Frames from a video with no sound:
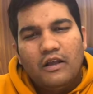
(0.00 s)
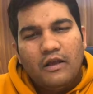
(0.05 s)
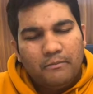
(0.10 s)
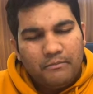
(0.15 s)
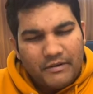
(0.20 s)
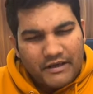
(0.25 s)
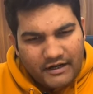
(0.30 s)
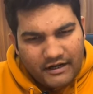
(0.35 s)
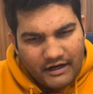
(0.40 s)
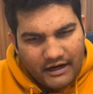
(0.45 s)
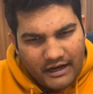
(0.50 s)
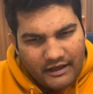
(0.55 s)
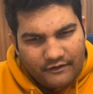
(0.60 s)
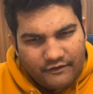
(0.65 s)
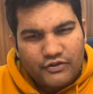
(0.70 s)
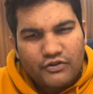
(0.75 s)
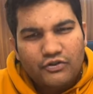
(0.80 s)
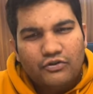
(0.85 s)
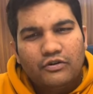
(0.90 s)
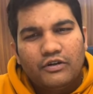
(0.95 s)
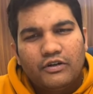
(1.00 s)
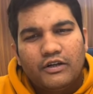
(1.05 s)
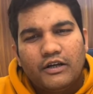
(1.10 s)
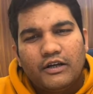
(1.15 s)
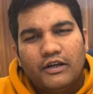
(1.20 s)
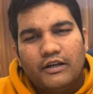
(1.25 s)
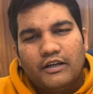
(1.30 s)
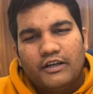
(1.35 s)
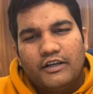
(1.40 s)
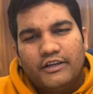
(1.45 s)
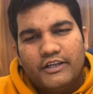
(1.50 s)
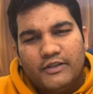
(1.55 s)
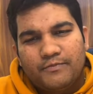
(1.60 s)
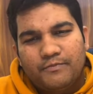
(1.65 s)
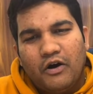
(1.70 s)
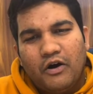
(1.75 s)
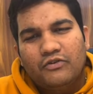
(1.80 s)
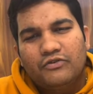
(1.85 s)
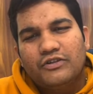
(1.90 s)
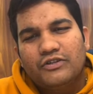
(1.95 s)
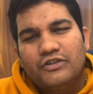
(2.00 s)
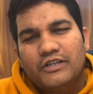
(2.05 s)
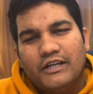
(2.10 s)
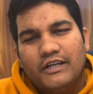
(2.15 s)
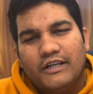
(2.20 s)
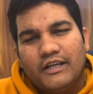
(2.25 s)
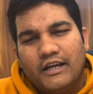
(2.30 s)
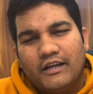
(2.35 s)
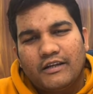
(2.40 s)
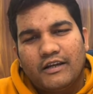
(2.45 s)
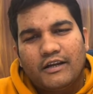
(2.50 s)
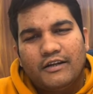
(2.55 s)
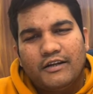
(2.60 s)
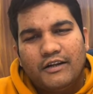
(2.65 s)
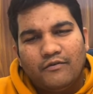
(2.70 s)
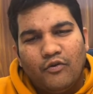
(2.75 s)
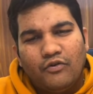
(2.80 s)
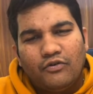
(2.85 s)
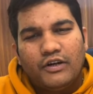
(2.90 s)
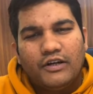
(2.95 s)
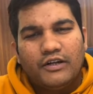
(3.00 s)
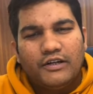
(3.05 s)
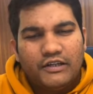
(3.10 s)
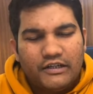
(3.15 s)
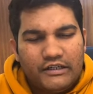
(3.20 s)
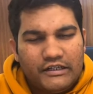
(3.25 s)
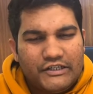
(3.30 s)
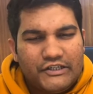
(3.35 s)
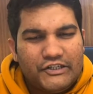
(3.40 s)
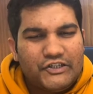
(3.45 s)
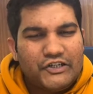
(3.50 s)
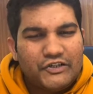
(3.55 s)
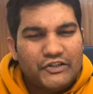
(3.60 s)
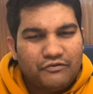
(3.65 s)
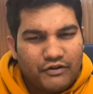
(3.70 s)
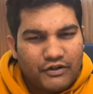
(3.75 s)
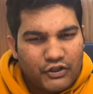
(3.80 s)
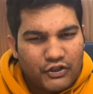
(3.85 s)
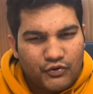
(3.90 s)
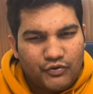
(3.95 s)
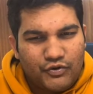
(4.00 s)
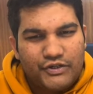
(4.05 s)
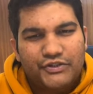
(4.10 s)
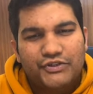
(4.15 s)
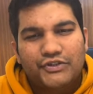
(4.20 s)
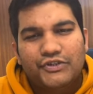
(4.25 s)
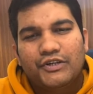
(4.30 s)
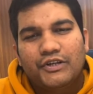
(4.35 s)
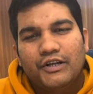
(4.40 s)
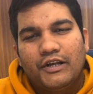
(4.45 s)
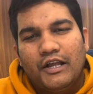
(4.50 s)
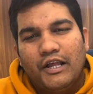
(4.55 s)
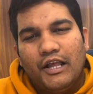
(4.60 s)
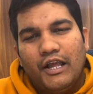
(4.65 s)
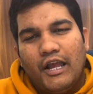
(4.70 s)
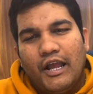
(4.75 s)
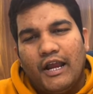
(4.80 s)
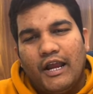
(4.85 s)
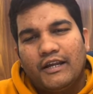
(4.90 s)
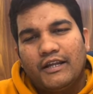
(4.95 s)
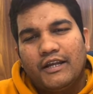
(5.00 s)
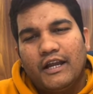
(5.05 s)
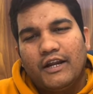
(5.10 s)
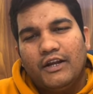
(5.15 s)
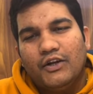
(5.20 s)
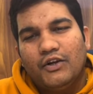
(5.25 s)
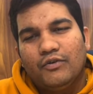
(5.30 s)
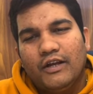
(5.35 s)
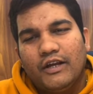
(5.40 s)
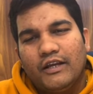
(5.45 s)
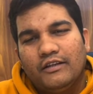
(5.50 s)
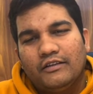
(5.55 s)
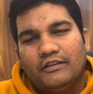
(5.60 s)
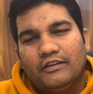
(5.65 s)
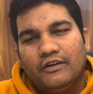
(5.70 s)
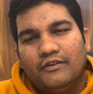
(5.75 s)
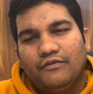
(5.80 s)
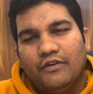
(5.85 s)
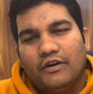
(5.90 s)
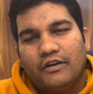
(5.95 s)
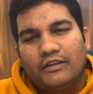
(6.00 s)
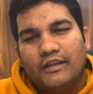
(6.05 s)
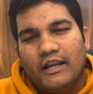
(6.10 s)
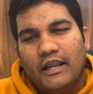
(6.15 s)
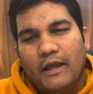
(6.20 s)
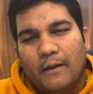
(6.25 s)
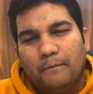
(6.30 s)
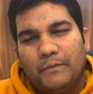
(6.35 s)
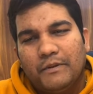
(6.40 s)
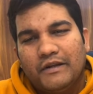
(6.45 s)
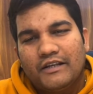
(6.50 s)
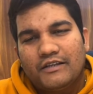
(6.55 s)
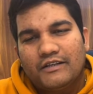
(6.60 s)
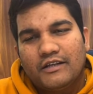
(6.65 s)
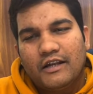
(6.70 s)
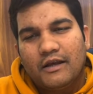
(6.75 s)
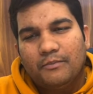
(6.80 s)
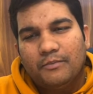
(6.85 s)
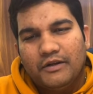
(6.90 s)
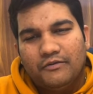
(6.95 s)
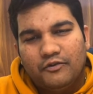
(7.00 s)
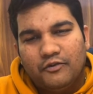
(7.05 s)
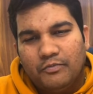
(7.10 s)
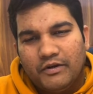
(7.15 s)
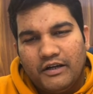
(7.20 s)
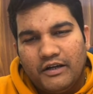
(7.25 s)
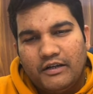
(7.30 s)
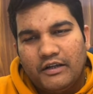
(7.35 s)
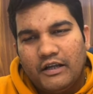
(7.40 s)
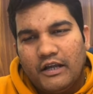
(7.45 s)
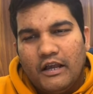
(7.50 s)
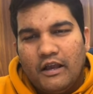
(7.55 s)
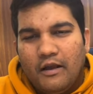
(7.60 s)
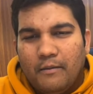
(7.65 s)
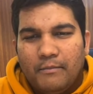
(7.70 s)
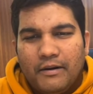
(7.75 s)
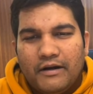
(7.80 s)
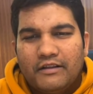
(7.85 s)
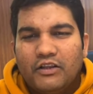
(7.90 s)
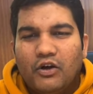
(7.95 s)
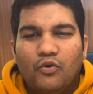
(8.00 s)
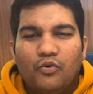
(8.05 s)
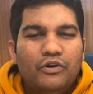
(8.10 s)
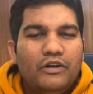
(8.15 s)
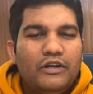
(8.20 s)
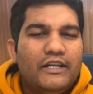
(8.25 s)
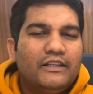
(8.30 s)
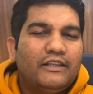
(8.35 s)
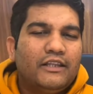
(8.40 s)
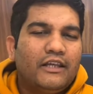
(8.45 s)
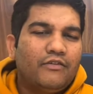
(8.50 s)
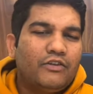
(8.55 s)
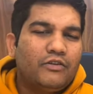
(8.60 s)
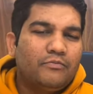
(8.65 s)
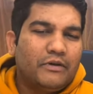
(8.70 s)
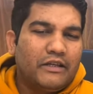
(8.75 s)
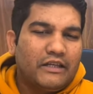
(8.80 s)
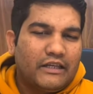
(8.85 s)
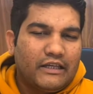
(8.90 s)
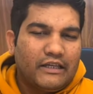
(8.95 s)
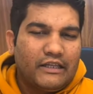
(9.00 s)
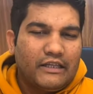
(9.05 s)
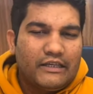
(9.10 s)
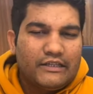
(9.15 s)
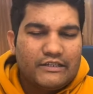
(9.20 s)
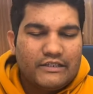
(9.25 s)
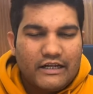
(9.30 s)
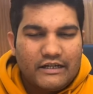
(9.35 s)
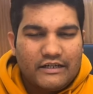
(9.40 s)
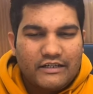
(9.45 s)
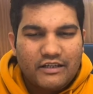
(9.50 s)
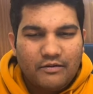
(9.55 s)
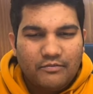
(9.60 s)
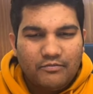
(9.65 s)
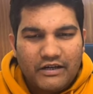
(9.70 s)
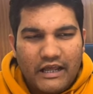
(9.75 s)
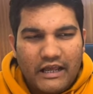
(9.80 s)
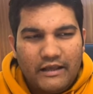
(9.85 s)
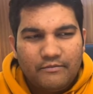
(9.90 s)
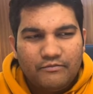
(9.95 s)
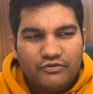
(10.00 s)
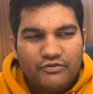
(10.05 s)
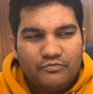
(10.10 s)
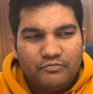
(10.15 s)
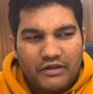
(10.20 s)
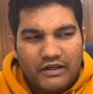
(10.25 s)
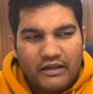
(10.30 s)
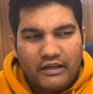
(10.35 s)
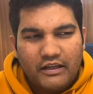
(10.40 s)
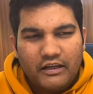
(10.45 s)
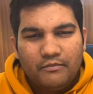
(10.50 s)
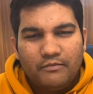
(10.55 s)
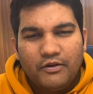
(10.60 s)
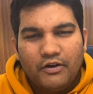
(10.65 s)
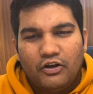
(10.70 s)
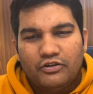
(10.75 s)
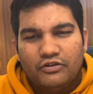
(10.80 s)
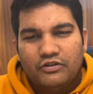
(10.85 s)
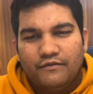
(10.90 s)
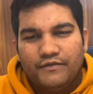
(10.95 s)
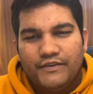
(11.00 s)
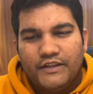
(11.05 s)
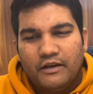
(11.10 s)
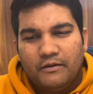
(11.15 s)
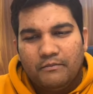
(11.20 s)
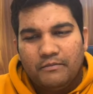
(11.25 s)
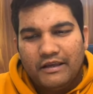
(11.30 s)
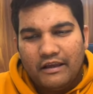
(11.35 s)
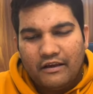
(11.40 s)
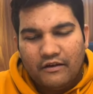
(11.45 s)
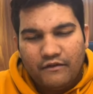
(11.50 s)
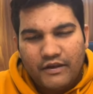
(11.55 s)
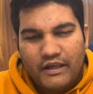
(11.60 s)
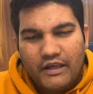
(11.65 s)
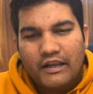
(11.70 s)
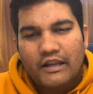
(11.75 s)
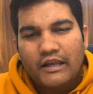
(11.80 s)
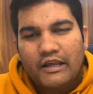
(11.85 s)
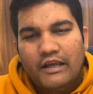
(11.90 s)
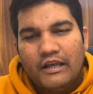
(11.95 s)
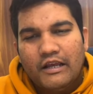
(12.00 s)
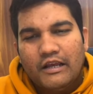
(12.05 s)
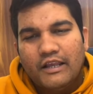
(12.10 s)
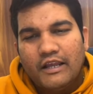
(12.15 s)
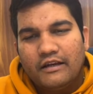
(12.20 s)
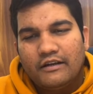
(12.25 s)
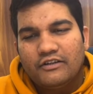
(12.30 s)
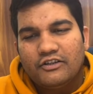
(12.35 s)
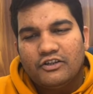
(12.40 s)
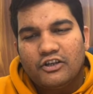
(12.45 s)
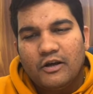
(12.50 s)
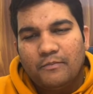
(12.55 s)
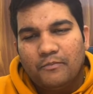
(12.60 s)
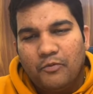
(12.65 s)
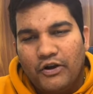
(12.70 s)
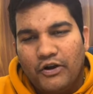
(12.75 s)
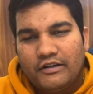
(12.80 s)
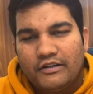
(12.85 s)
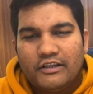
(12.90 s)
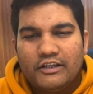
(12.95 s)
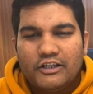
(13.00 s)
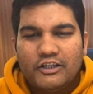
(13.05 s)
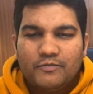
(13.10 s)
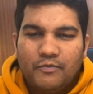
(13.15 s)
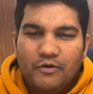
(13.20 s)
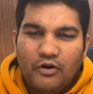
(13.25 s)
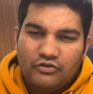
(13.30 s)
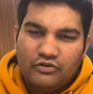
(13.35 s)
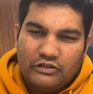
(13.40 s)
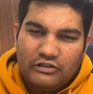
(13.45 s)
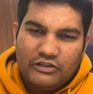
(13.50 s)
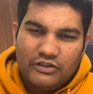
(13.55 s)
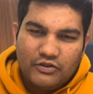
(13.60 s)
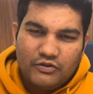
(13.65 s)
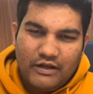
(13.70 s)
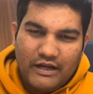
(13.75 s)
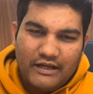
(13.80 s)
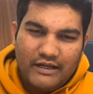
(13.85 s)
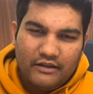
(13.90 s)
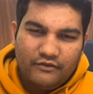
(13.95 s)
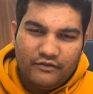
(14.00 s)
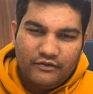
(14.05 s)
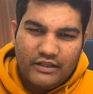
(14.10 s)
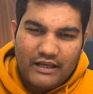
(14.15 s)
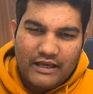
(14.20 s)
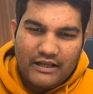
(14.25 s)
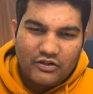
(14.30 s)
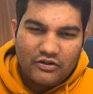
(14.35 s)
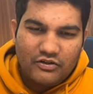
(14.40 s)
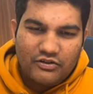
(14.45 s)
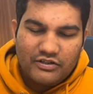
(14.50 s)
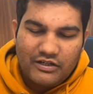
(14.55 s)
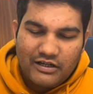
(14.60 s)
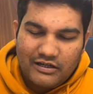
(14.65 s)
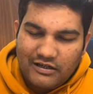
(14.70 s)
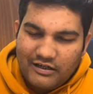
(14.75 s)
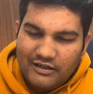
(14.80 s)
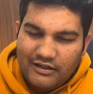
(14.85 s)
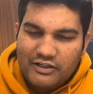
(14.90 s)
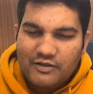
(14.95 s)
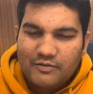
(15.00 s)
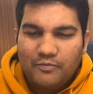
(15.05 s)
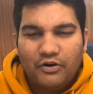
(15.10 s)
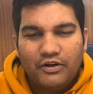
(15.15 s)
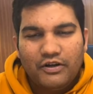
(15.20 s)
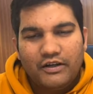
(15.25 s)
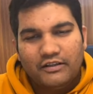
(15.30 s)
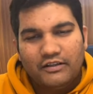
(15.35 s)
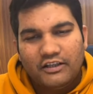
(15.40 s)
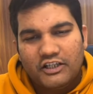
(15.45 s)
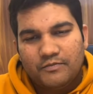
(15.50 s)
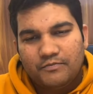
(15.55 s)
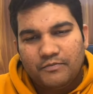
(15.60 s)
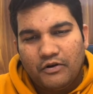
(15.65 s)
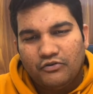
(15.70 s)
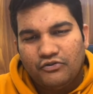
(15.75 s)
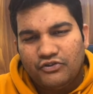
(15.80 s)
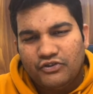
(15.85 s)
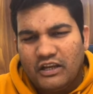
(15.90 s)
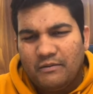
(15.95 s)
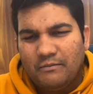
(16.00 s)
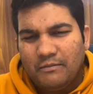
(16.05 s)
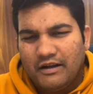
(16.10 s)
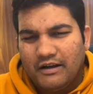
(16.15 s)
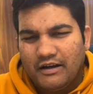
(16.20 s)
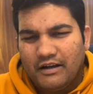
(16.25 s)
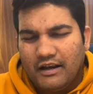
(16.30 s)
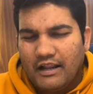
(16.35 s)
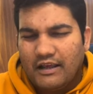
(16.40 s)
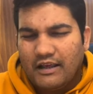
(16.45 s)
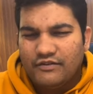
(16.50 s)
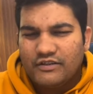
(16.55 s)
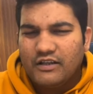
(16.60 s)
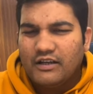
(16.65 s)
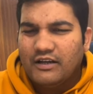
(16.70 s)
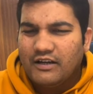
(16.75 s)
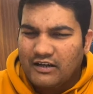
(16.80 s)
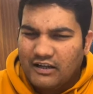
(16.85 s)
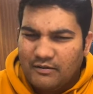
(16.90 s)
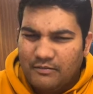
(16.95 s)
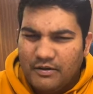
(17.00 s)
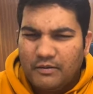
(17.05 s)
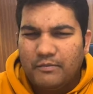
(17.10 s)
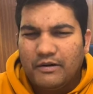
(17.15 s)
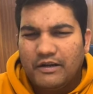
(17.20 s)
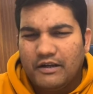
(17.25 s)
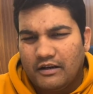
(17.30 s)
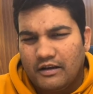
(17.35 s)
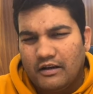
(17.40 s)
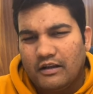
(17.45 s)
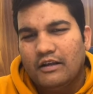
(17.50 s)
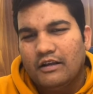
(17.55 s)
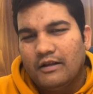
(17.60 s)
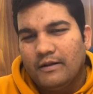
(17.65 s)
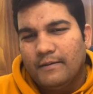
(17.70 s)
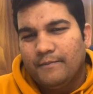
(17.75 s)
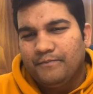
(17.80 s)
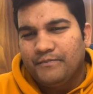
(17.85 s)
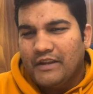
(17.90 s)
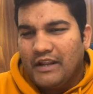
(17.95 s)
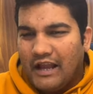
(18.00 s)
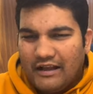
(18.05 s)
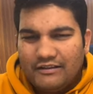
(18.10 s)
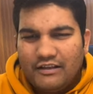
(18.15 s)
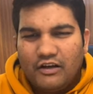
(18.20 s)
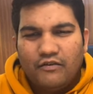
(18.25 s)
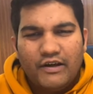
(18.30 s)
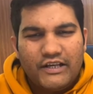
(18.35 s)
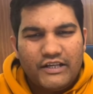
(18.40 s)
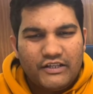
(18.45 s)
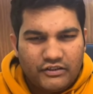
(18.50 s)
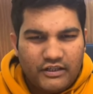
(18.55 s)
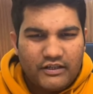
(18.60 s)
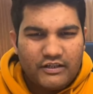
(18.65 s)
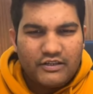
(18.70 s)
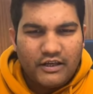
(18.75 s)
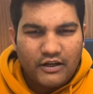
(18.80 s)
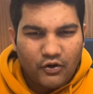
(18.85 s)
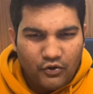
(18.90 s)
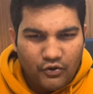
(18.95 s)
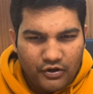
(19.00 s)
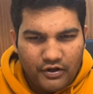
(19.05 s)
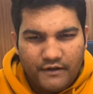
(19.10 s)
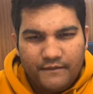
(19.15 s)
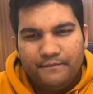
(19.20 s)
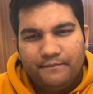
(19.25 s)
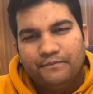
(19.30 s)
Marital life is good. Spouse is dedicated, devoted, religious, virtuous, and can do anything for their happiness and upliftment. But the only thing with Mercury is that sometimes Mercury, because of their behavior, can disappoint their spouse also. And if they are constantly disappointing their spouse, then marital life is a little bit bitter. Otherwise, things are good.